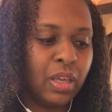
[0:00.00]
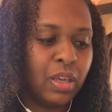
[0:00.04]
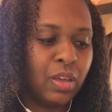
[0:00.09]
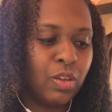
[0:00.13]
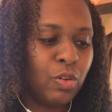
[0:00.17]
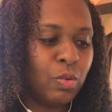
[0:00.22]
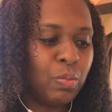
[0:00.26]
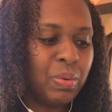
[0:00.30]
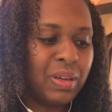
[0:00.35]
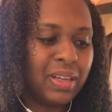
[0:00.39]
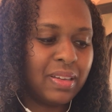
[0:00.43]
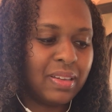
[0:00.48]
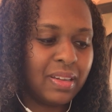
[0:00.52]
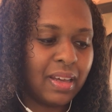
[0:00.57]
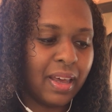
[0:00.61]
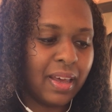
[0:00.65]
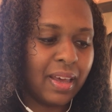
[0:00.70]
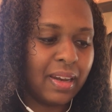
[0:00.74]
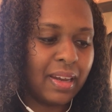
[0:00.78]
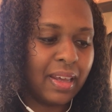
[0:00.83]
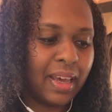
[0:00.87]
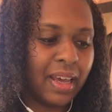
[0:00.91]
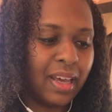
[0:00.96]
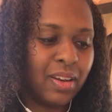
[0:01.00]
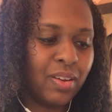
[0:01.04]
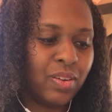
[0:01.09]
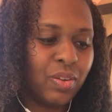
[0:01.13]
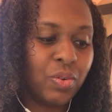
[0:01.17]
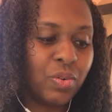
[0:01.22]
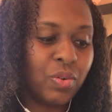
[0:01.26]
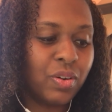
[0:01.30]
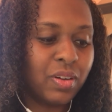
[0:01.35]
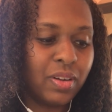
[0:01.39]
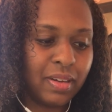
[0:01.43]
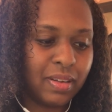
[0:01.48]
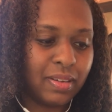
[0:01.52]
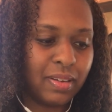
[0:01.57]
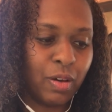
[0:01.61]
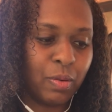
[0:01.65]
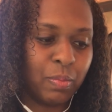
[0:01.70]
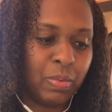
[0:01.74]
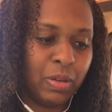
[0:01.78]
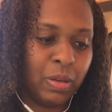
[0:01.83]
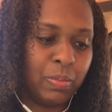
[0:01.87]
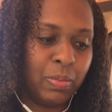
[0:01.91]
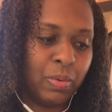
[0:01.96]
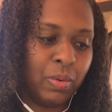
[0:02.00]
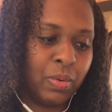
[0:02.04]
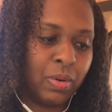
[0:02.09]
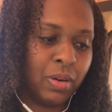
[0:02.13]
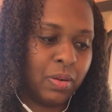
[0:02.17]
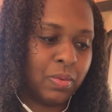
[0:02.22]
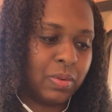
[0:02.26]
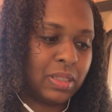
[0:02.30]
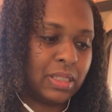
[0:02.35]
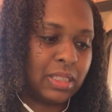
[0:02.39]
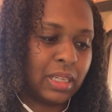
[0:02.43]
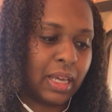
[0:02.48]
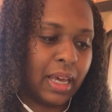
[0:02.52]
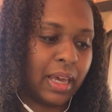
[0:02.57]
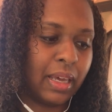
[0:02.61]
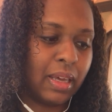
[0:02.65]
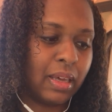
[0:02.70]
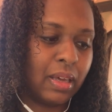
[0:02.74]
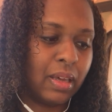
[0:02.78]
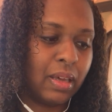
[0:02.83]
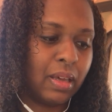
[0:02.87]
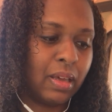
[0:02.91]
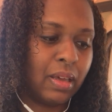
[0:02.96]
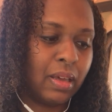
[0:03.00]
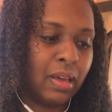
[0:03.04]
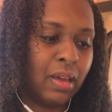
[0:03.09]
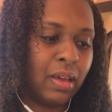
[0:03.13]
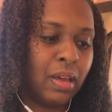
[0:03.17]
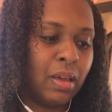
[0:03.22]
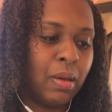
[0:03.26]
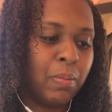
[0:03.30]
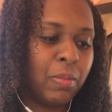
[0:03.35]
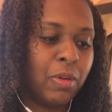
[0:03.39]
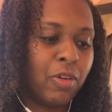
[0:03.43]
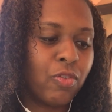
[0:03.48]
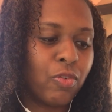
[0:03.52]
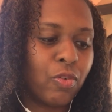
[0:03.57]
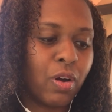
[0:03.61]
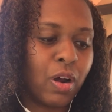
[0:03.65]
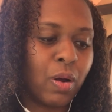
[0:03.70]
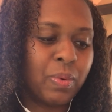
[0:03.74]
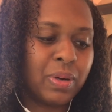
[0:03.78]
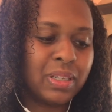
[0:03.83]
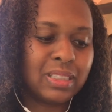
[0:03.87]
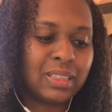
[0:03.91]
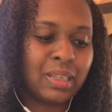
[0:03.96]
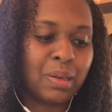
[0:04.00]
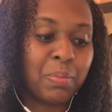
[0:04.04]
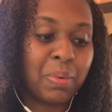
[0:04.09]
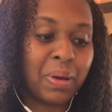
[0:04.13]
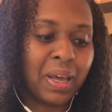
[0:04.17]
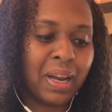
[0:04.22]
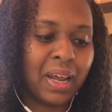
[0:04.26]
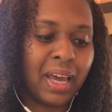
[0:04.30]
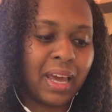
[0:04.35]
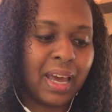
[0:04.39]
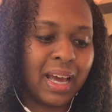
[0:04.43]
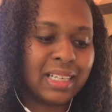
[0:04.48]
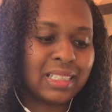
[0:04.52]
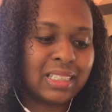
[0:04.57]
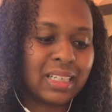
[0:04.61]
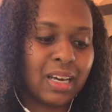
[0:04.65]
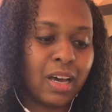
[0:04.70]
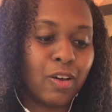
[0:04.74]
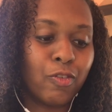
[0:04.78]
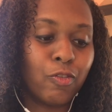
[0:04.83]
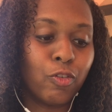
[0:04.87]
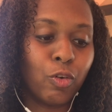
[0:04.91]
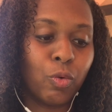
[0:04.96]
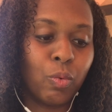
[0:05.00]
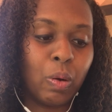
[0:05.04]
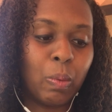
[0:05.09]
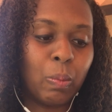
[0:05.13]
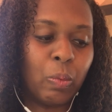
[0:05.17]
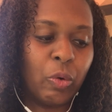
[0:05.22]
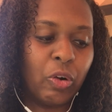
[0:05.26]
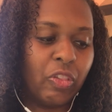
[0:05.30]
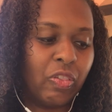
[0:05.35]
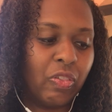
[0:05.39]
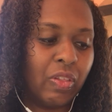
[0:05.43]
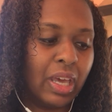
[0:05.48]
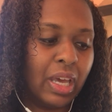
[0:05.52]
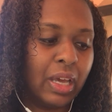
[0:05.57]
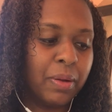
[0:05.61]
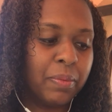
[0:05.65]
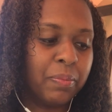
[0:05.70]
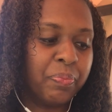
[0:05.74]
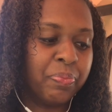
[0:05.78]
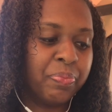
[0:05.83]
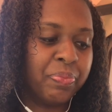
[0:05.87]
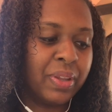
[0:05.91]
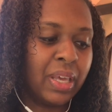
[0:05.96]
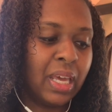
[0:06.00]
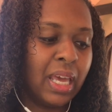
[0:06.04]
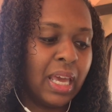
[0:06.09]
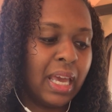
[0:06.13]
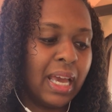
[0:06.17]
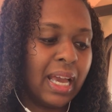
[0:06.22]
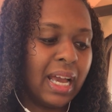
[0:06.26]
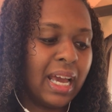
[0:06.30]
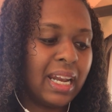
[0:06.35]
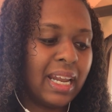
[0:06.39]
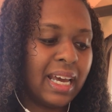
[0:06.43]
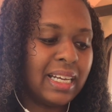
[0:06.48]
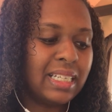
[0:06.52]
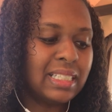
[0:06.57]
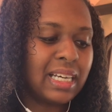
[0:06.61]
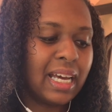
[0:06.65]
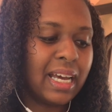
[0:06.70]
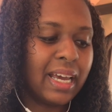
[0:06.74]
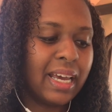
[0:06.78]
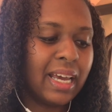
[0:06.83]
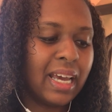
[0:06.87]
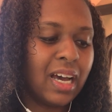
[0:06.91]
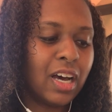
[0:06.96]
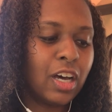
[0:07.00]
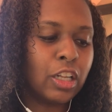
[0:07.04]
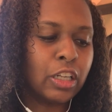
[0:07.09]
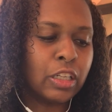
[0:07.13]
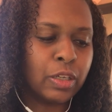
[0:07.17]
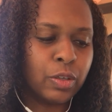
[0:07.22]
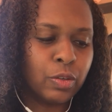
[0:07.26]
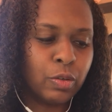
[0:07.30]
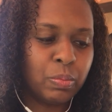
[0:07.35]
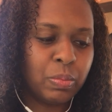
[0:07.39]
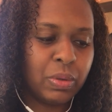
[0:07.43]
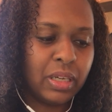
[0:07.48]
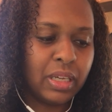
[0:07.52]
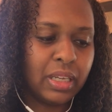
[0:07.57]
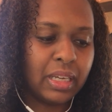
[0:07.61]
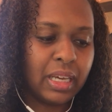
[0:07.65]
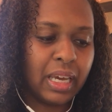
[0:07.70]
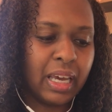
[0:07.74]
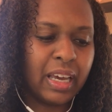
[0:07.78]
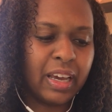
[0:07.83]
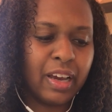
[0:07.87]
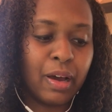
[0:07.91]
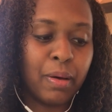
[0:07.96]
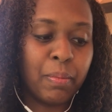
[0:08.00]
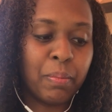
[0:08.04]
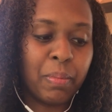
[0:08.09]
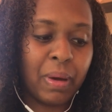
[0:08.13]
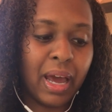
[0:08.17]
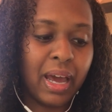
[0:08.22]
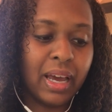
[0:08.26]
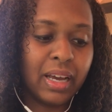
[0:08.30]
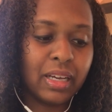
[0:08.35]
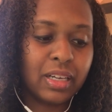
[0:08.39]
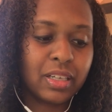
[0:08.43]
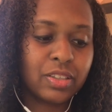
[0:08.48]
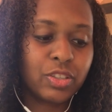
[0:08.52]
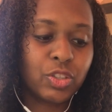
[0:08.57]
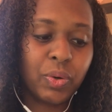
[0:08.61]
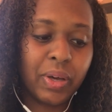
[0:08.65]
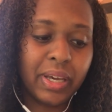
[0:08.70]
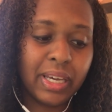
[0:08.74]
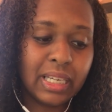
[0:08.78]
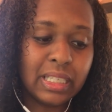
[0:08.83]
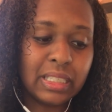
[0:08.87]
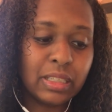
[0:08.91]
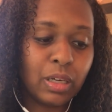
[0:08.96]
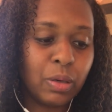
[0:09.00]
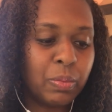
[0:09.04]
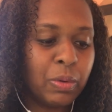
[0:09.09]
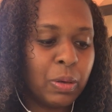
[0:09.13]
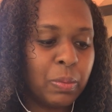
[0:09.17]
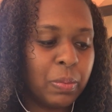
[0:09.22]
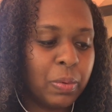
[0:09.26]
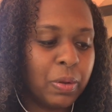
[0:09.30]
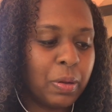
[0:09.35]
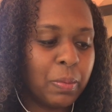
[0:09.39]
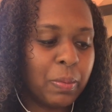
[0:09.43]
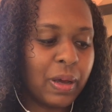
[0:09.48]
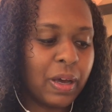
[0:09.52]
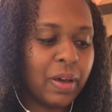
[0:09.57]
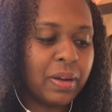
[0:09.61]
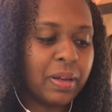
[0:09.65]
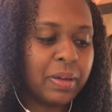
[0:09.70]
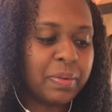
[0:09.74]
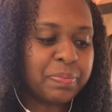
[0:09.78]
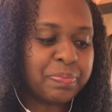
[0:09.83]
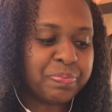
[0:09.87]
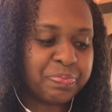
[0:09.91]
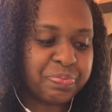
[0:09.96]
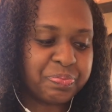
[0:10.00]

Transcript: "You'd be dead, and you couldn't tell people what it was like." Before I went to bed, I asked God for one more thing. "Can I die a little bit and come back so I can tell people about it?"